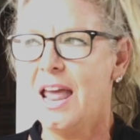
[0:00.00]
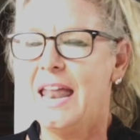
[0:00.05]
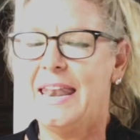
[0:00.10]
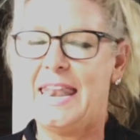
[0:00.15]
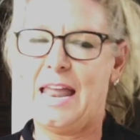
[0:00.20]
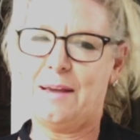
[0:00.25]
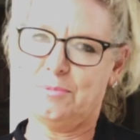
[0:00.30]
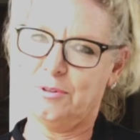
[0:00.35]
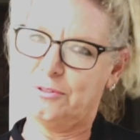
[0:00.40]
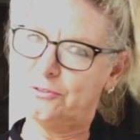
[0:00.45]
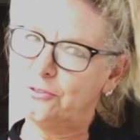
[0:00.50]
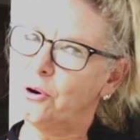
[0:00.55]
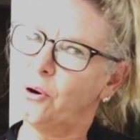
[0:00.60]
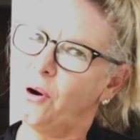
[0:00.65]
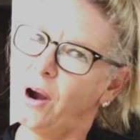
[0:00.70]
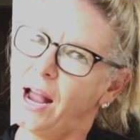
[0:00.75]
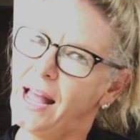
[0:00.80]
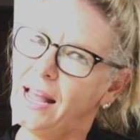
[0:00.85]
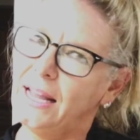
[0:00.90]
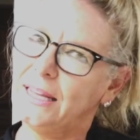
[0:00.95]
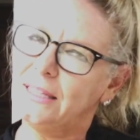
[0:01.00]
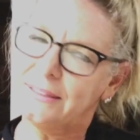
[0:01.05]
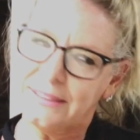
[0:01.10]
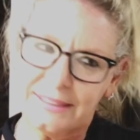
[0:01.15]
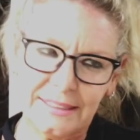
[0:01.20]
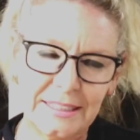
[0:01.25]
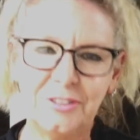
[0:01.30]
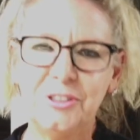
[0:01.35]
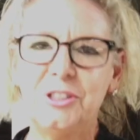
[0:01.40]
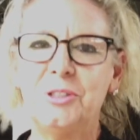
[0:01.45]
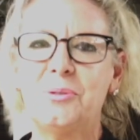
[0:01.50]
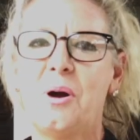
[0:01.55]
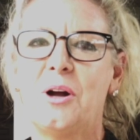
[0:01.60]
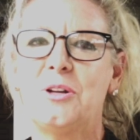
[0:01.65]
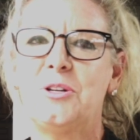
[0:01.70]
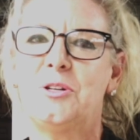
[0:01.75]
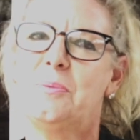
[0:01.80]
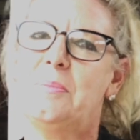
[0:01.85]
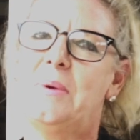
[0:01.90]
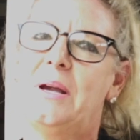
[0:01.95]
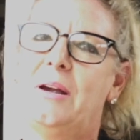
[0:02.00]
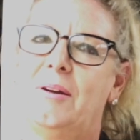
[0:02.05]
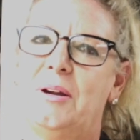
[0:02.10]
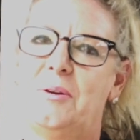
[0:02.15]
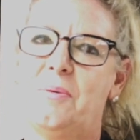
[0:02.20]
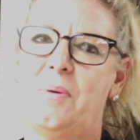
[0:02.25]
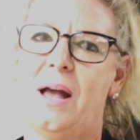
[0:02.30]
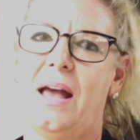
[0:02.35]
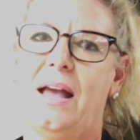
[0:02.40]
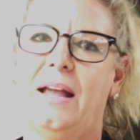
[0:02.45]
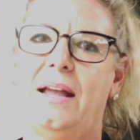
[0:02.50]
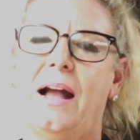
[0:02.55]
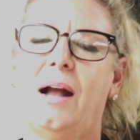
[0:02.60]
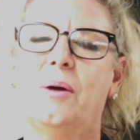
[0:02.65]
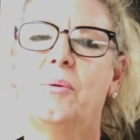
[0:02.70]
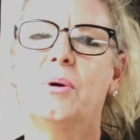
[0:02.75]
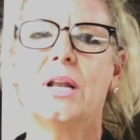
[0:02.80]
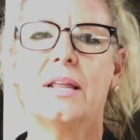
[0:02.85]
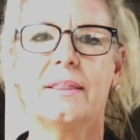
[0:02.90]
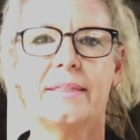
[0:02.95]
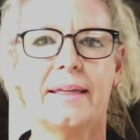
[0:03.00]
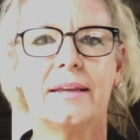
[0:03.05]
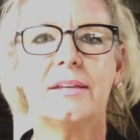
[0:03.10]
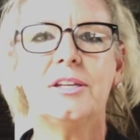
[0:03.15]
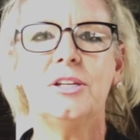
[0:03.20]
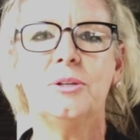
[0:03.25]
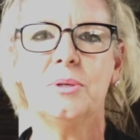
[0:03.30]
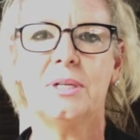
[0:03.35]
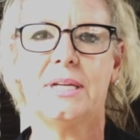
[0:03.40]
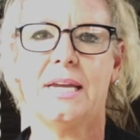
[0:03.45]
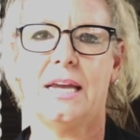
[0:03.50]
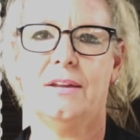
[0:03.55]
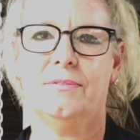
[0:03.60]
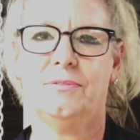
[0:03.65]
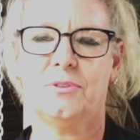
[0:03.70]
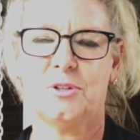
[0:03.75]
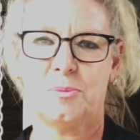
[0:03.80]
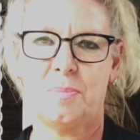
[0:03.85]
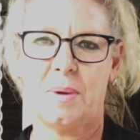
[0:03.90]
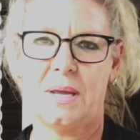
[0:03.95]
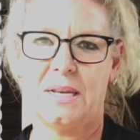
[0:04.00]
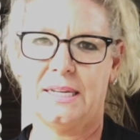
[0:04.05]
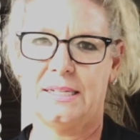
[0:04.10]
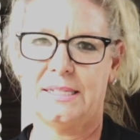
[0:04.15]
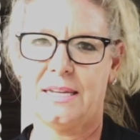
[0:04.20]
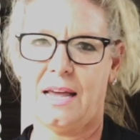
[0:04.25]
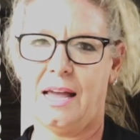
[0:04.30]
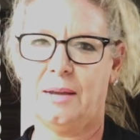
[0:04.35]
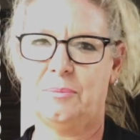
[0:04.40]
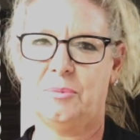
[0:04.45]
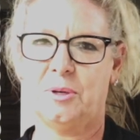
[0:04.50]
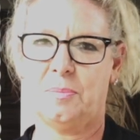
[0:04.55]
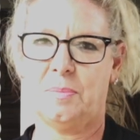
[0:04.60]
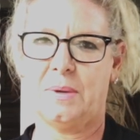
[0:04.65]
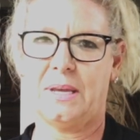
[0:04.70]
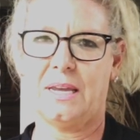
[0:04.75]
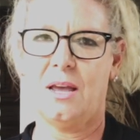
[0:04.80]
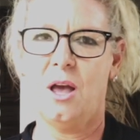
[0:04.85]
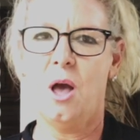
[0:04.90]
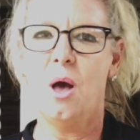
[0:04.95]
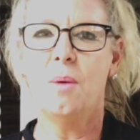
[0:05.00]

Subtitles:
Now, before I send you on your merry way, I want to thank you again for spending time with me.